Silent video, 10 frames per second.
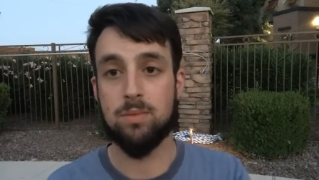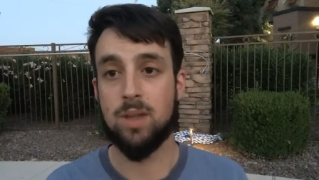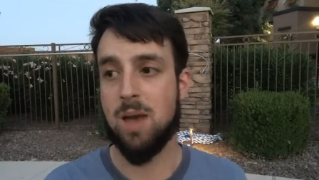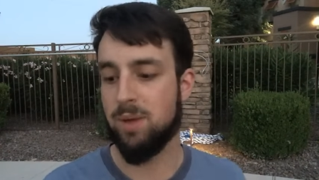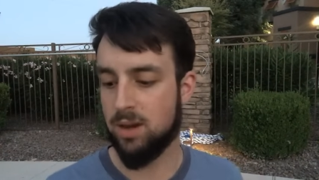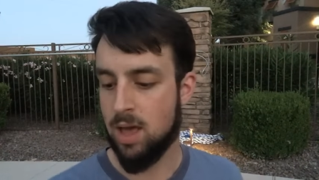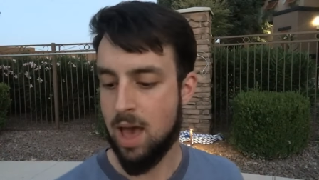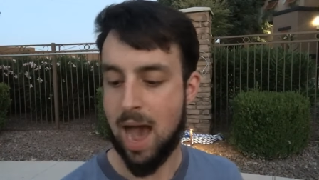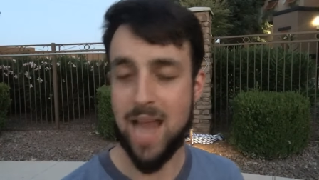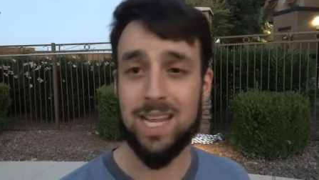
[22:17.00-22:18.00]
I mean,
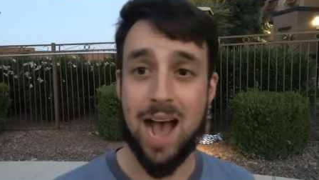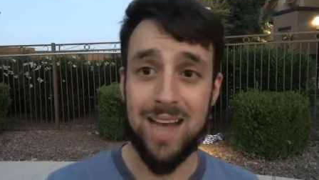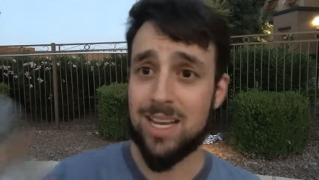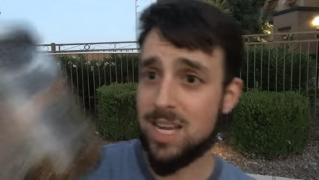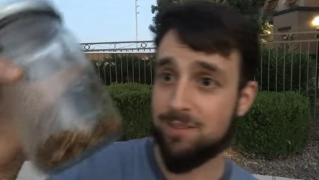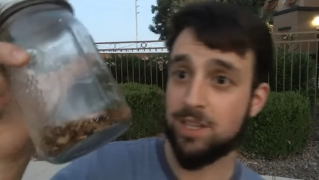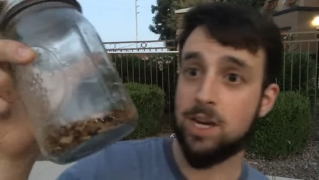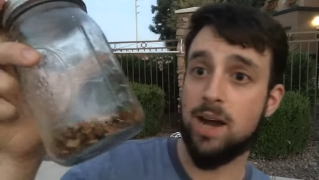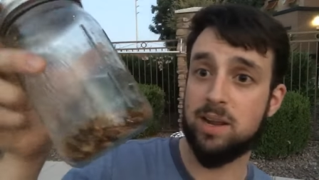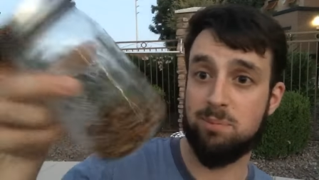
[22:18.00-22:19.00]
I, did, I didn't even
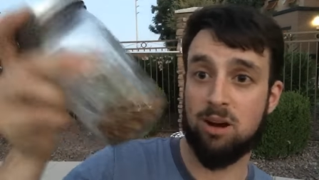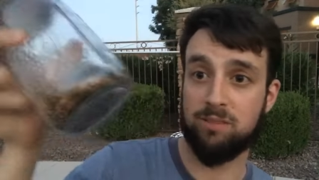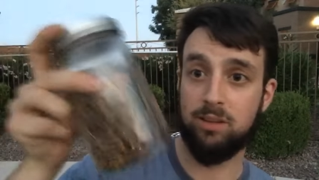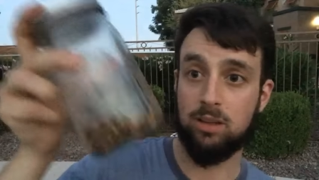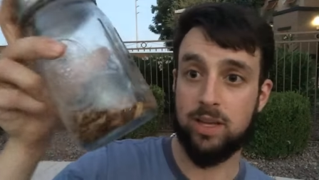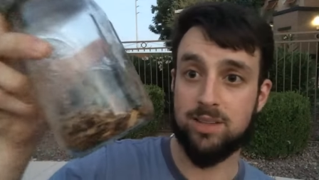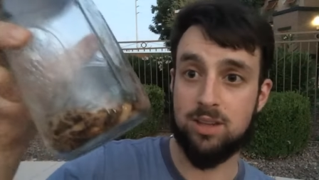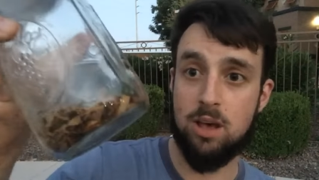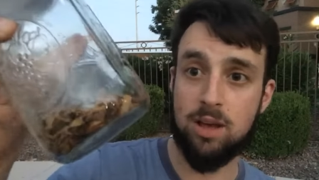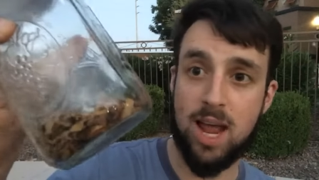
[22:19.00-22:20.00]
cut it perfectly. It's
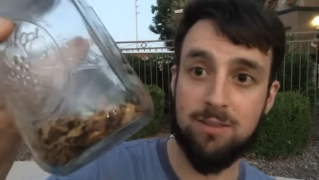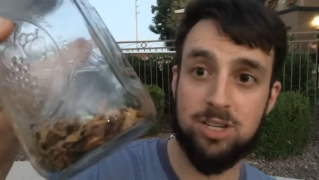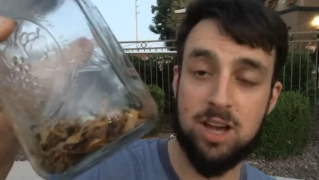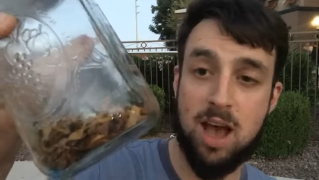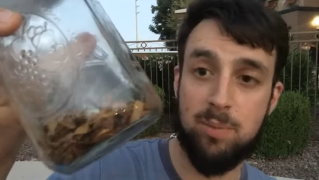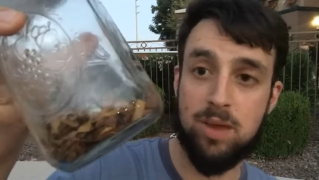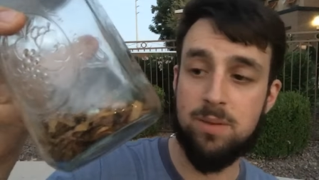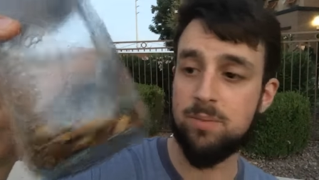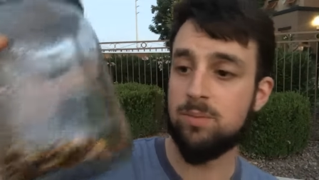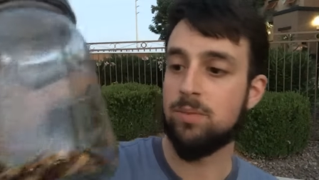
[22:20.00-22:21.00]
all kind of choppy,
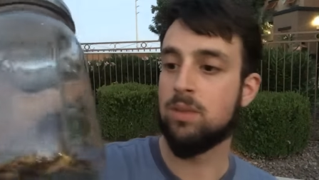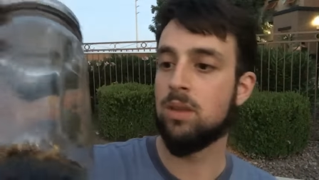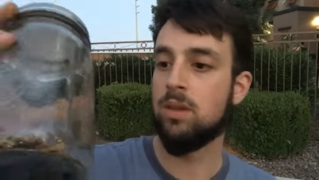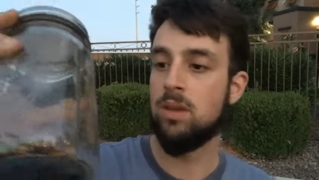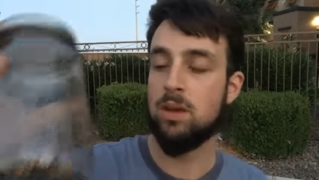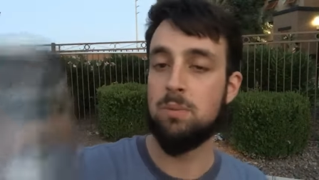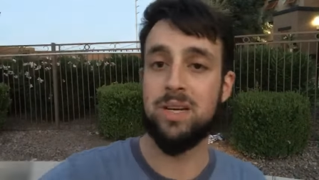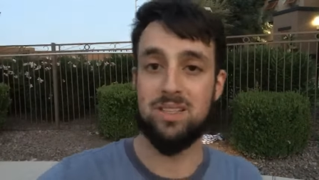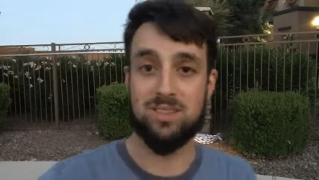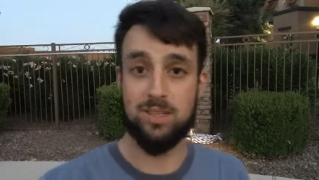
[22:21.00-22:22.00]
but
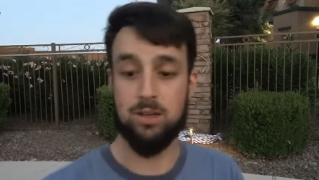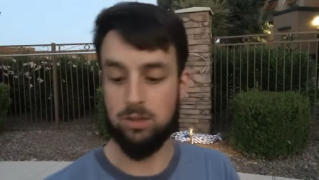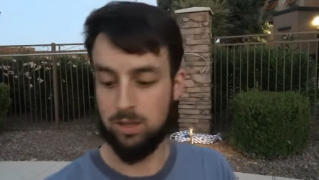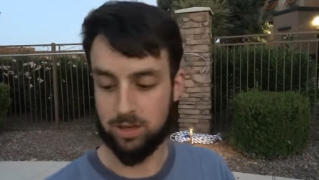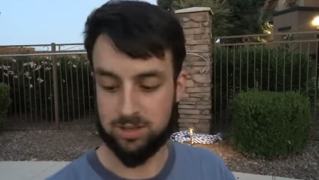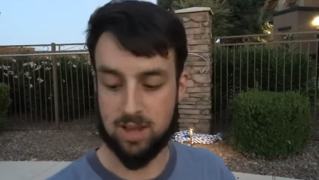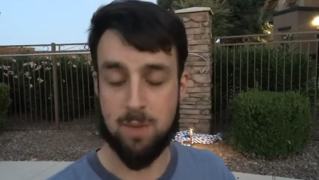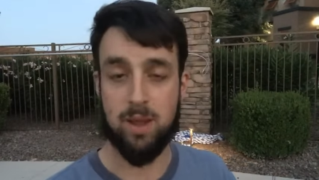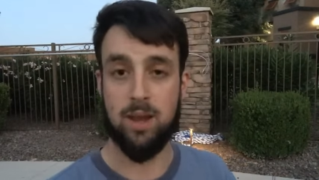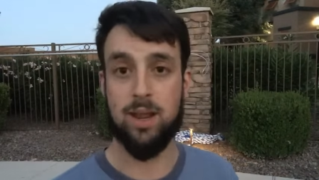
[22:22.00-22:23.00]
it still looks, I
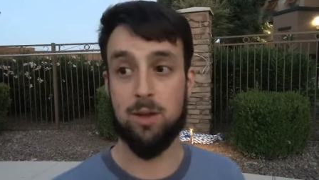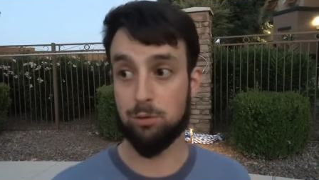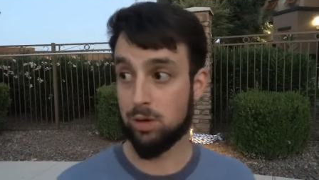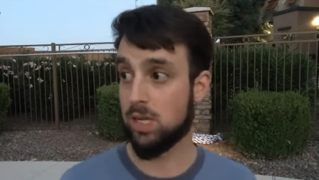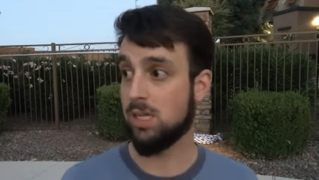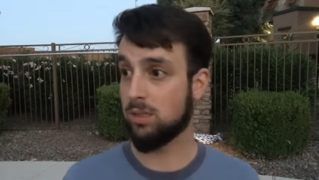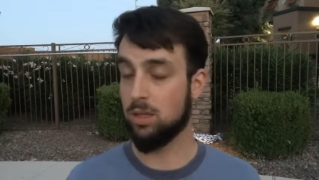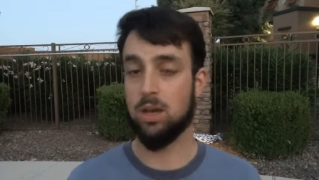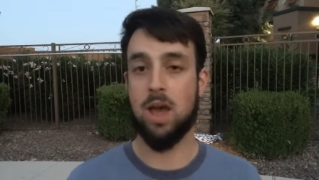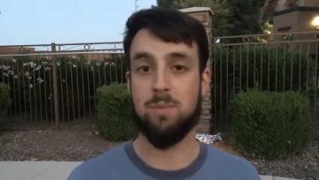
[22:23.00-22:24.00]
mean, it really
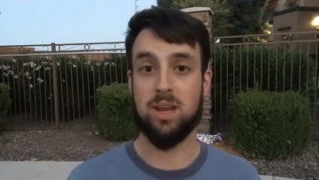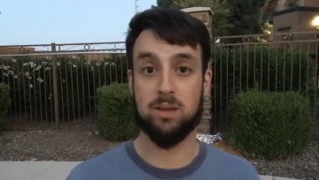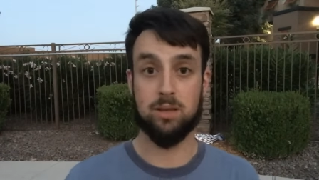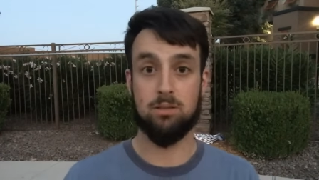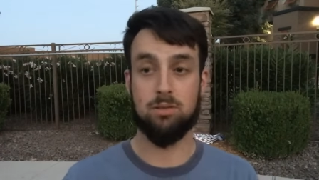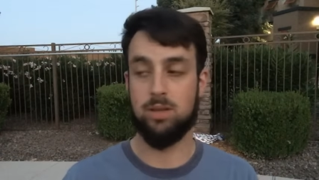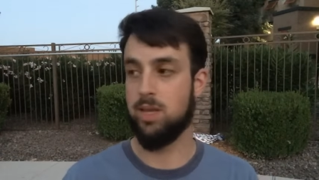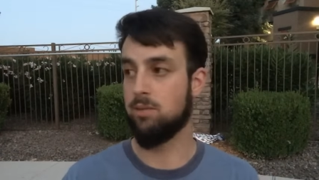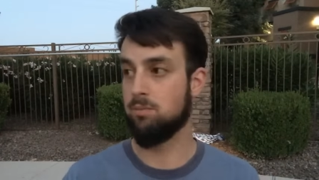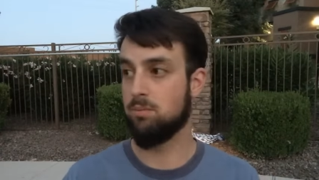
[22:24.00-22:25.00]
look, I mean, it,
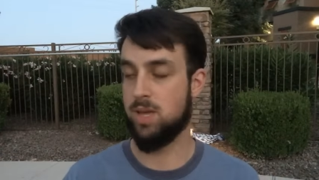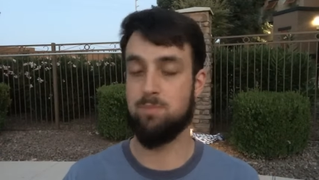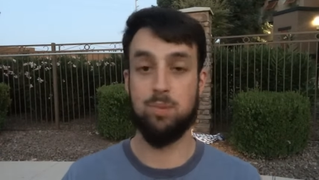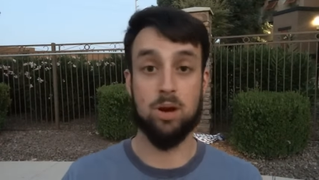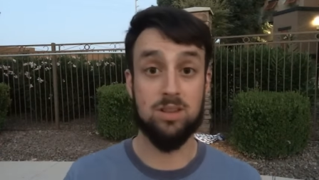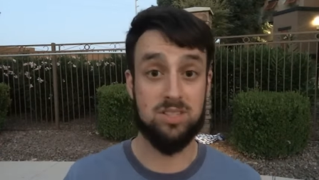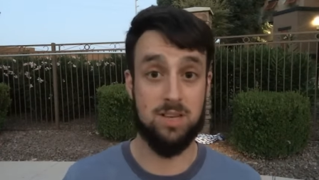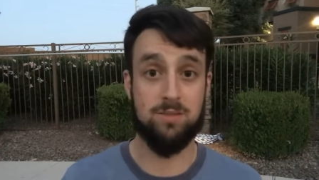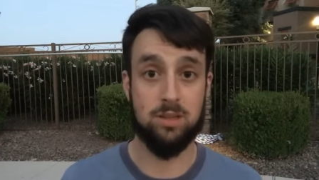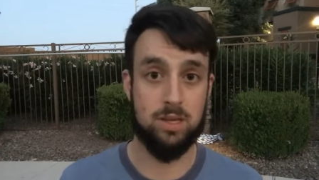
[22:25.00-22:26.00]
it, it burns
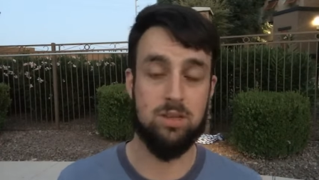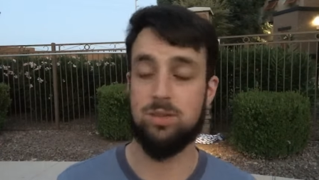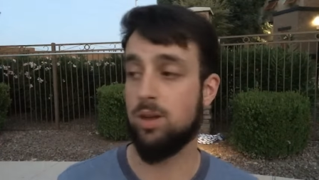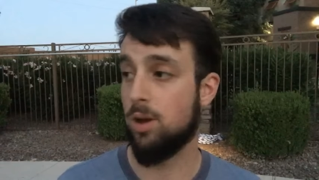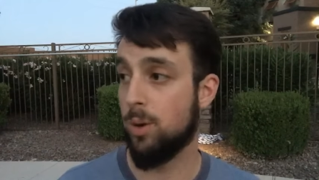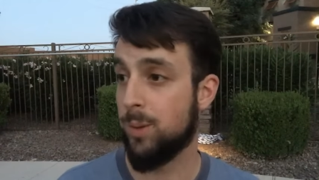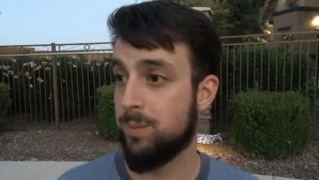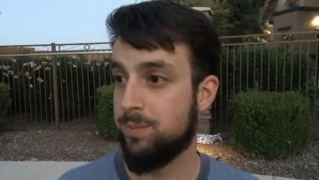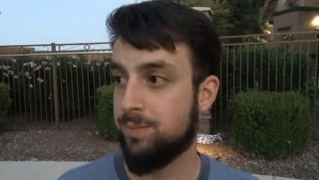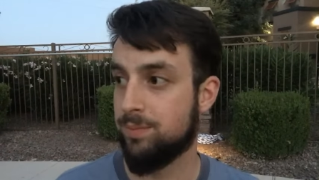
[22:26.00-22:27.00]
evenly, so
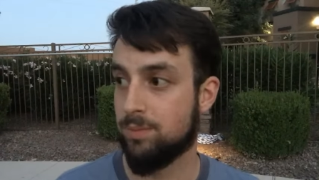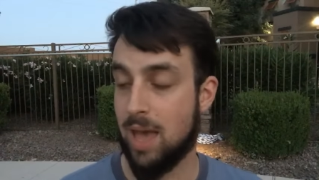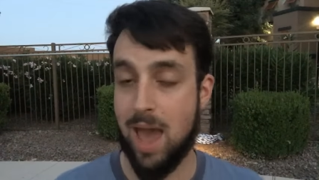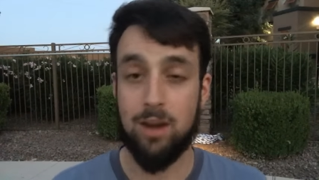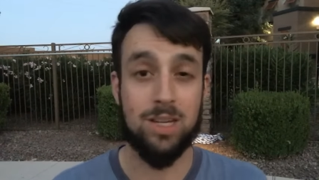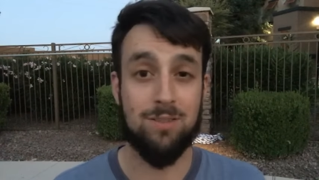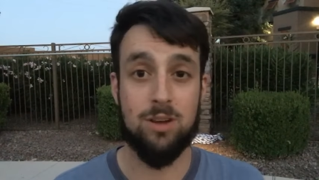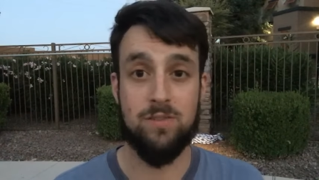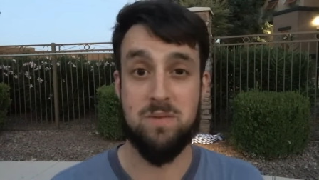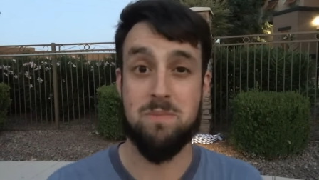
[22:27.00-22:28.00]
I don't even
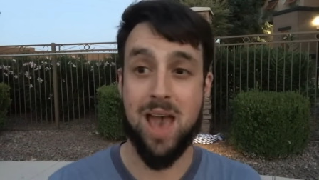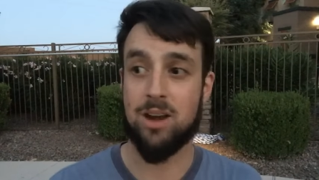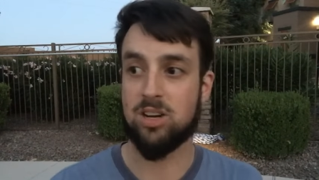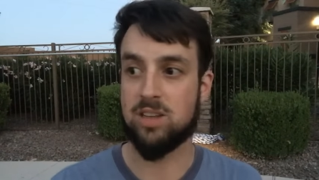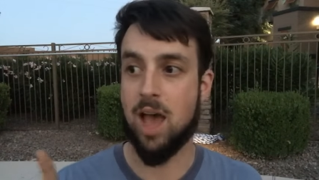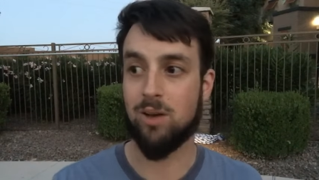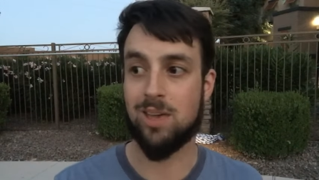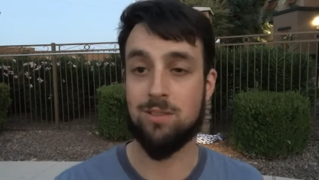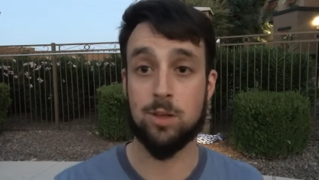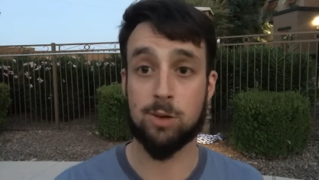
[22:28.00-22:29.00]
know if it matters how
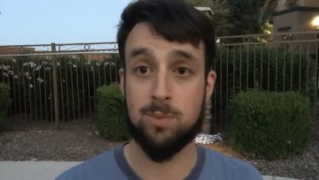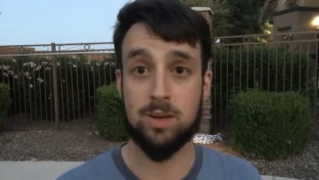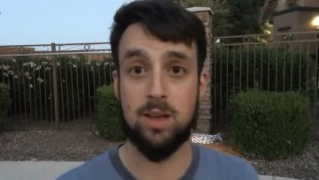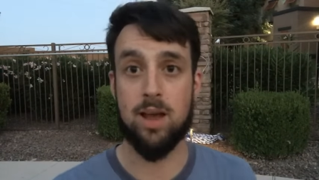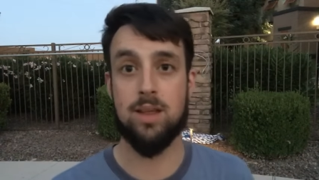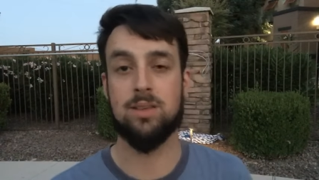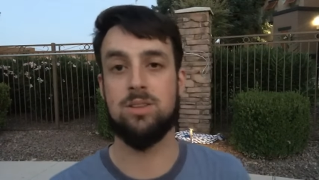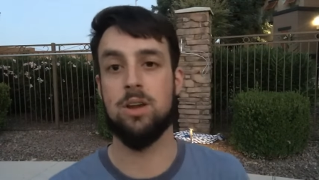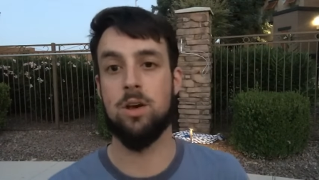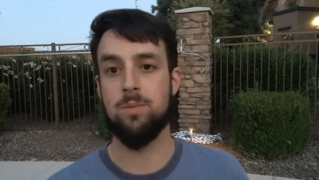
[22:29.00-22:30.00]
even the ribbon cut is,
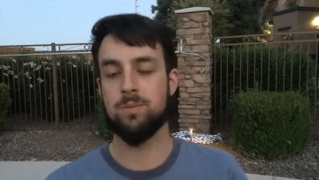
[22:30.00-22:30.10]
you know?